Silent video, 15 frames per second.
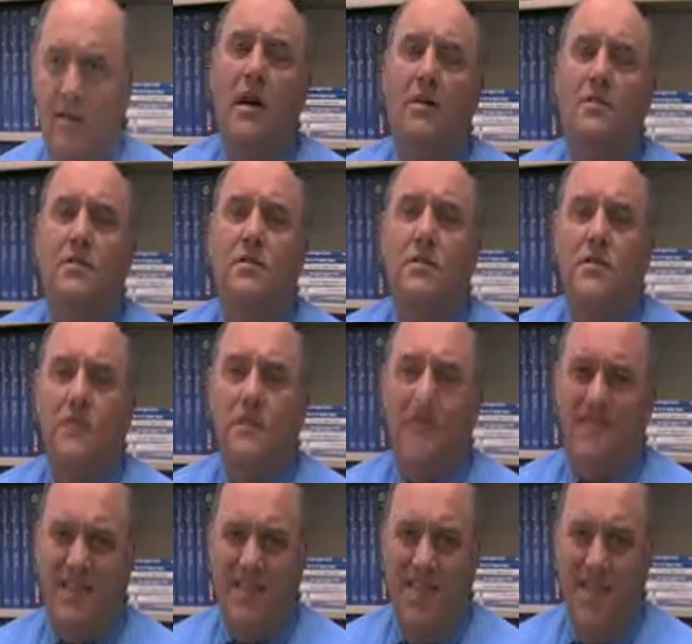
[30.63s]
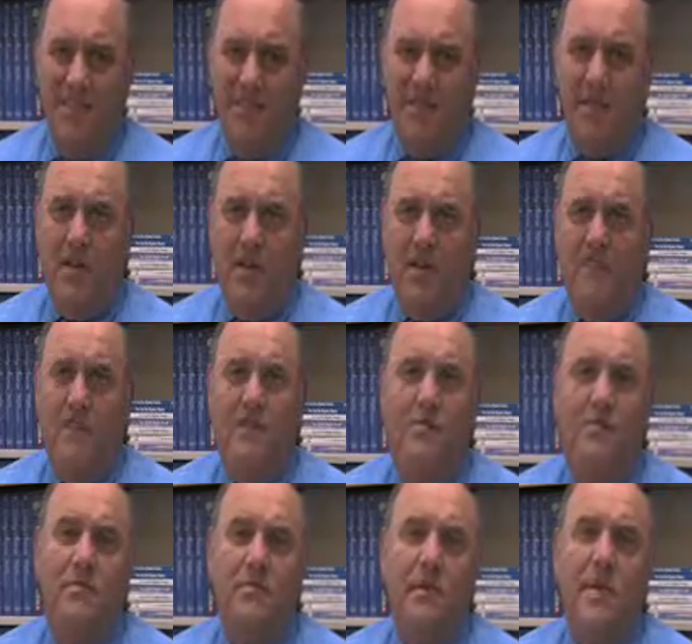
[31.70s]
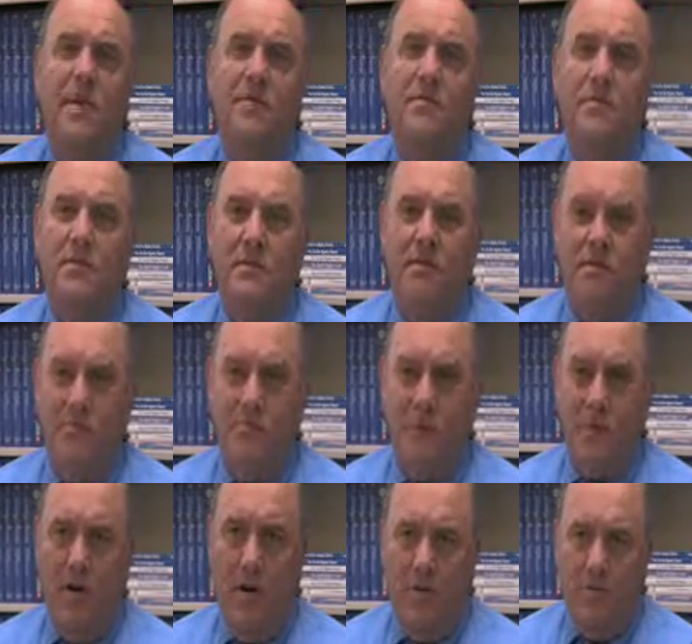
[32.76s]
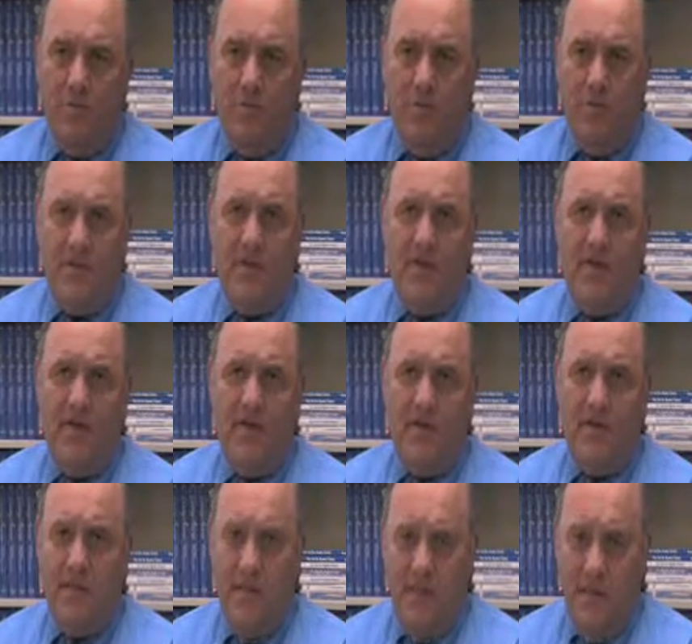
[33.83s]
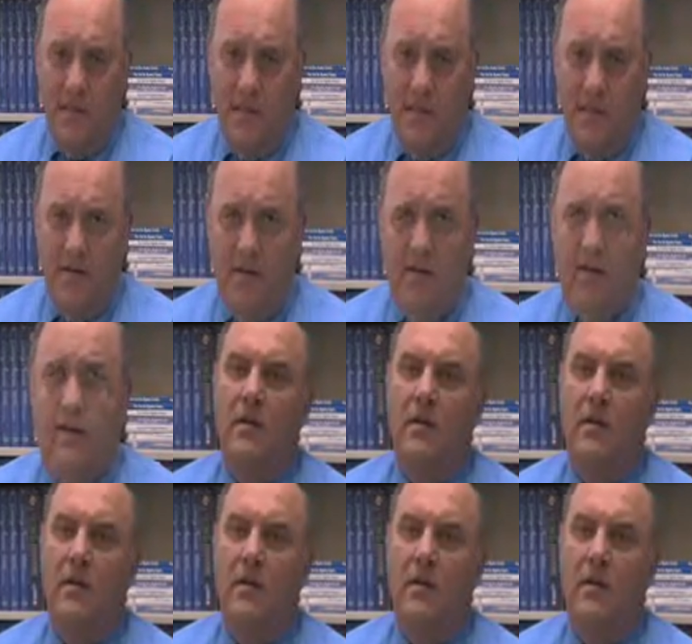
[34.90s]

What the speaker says: Our students are assigned because of discipline management problems or techniques they had.